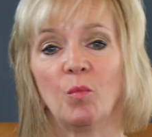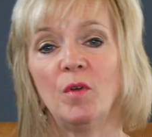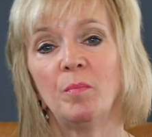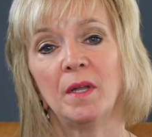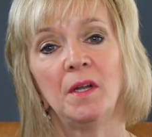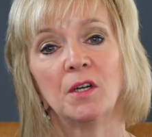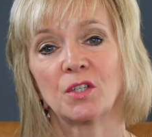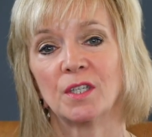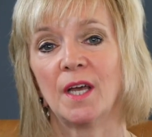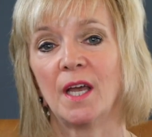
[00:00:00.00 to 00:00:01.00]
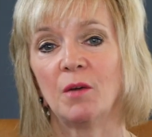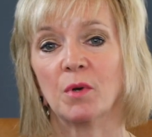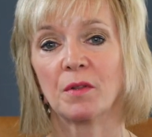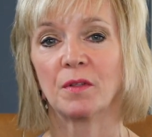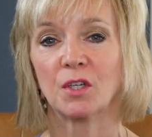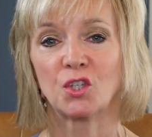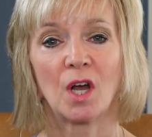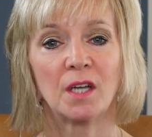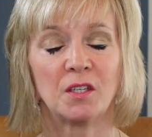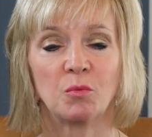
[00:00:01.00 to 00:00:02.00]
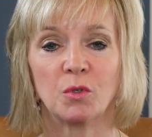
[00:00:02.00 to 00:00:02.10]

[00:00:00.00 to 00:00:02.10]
We've been here today with Ashanti